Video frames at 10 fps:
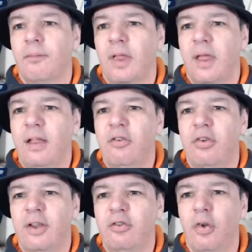
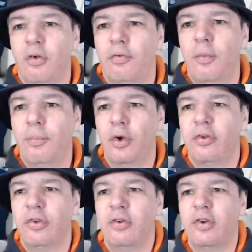International Football
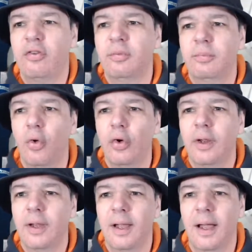Association Board
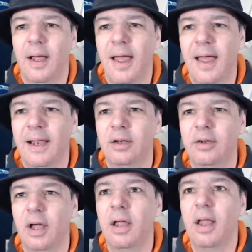
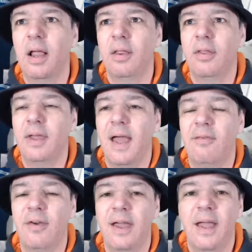and the
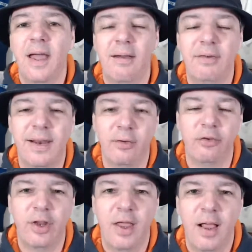FA have
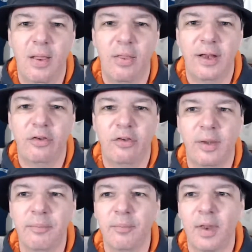announced that
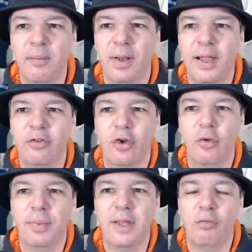players
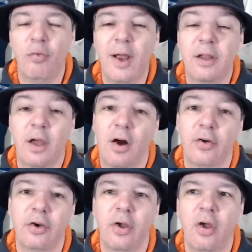could be red
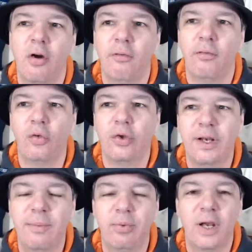carded for
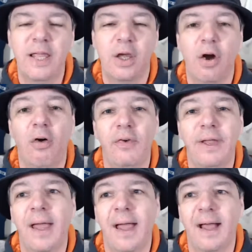deliberately
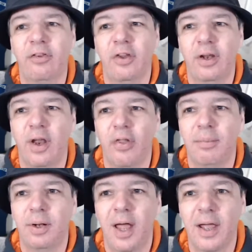coughing at another
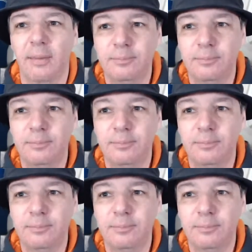player.